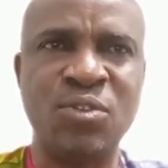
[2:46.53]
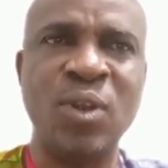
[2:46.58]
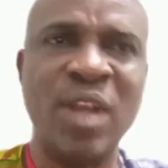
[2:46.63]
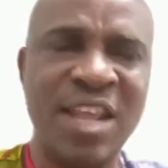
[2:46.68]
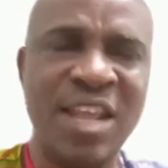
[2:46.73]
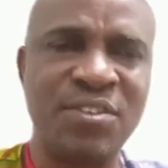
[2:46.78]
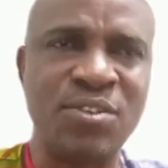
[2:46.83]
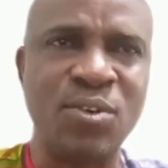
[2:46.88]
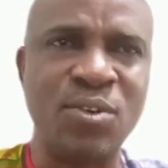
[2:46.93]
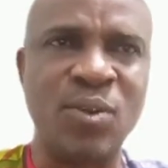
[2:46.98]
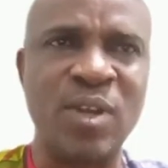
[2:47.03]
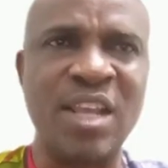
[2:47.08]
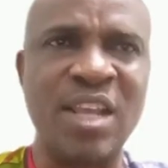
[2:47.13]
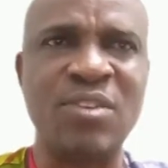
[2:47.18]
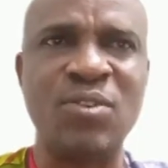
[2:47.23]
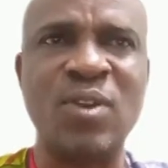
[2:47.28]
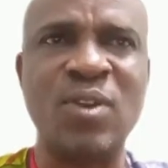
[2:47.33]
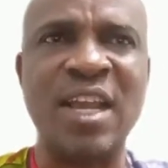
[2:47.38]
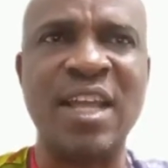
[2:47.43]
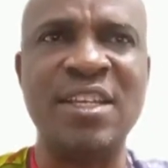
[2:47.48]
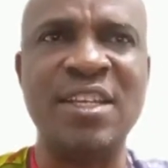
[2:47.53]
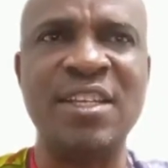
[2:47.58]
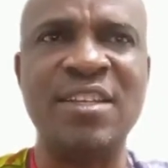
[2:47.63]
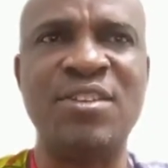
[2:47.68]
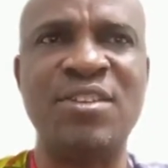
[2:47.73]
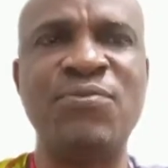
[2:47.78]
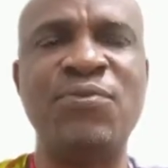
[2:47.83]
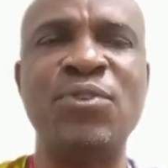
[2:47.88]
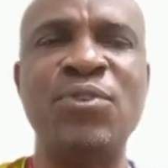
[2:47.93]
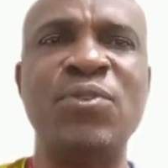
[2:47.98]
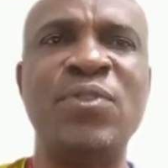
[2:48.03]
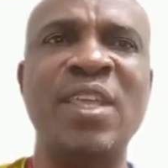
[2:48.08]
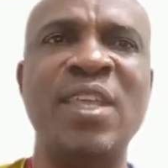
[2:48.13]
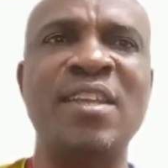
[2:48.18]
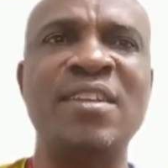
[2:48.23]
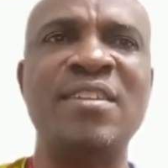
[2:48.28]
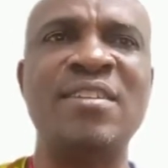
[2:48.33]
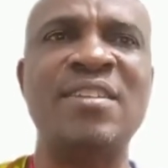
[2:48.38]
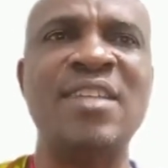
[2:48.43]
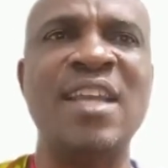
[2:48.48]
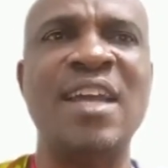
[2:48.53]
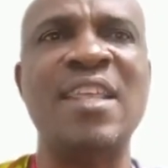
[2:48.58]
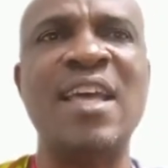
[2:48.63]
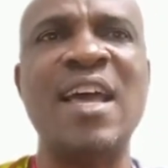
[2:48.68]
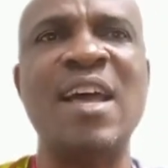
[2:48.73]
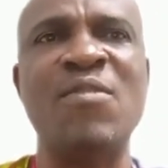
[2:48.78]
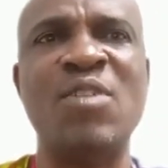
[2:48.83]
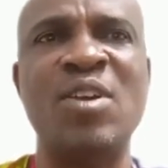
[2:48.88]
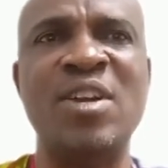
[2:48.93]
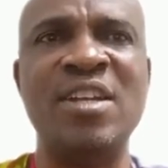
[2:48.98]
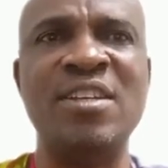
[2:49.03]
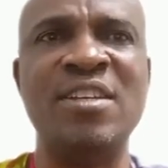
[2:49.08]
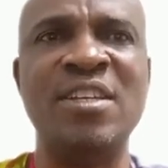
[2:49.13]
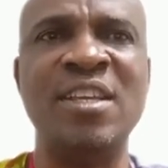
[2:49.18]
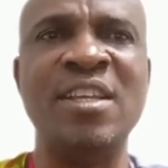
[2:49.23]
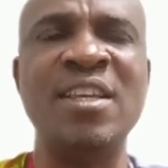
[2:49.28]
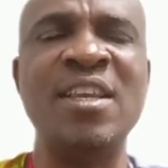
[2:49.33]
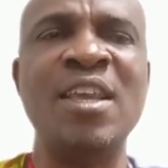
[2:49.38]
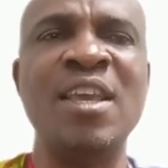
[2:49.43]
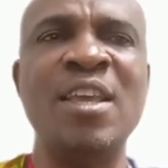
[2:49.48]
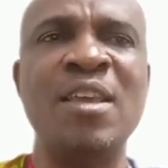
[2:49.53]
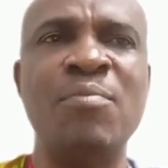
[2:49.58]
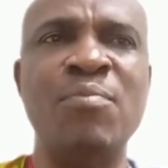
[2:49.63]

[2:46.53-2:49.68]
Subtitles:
So let's go. Let's look at these few things that have already